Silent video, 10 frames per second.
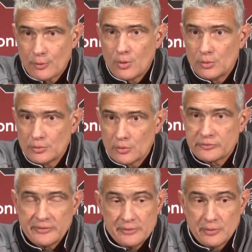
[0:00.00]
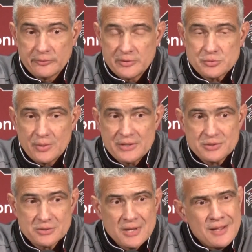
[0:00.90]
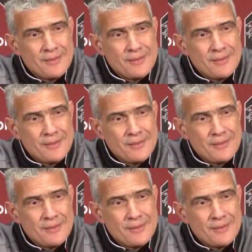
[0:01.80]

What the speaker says: a row in those situations.